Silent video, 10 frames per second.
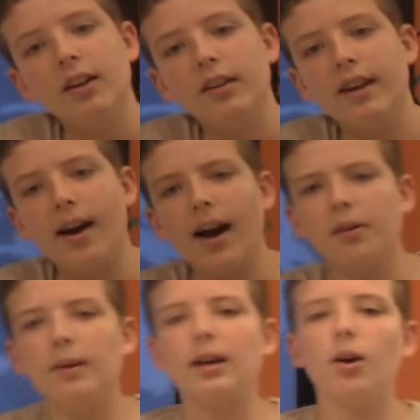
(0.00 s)
Now,
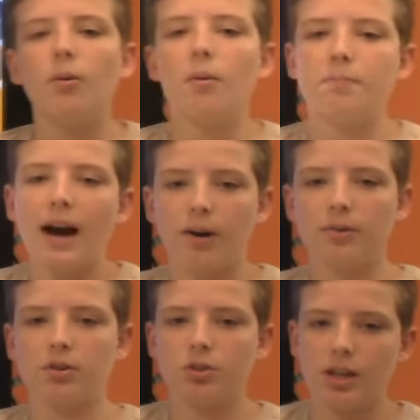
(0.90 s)
how do we go
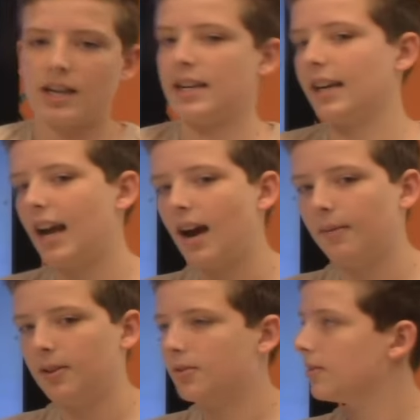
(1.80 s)
about shaking
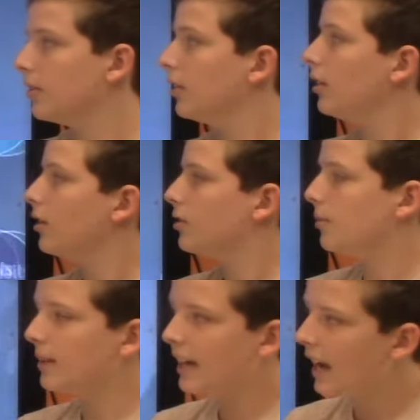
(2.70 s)
habits?
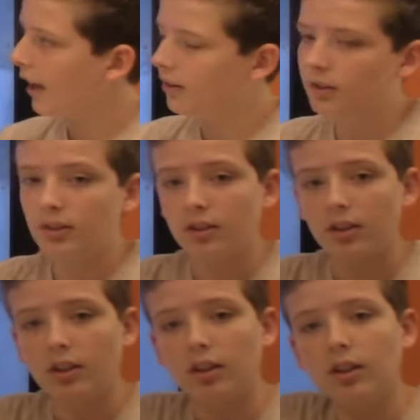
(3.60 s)
To begin,
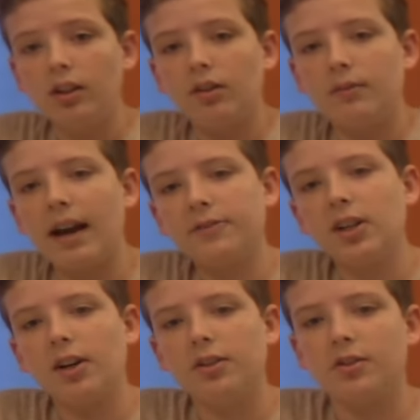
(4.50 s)
we have
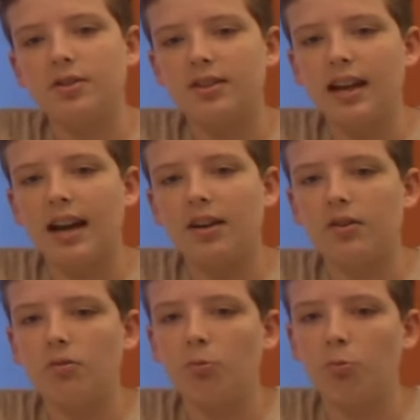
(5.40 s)
to
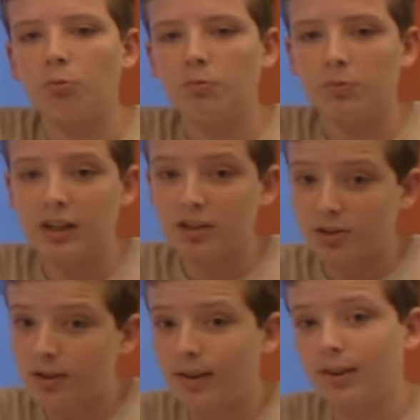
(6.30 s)
understand
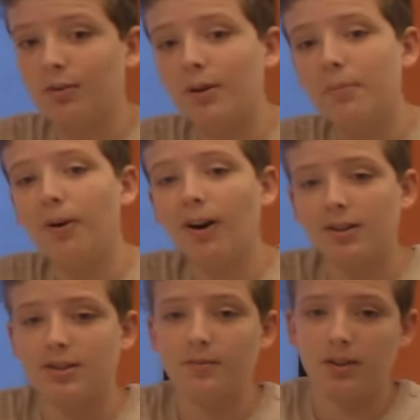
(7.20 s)
each of the three
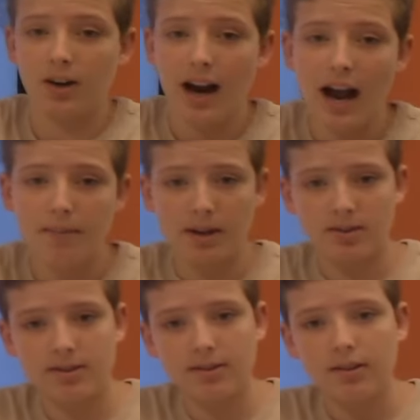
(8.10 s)
parts of your
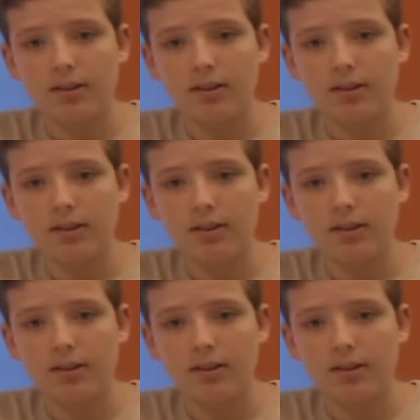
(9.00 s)
habits.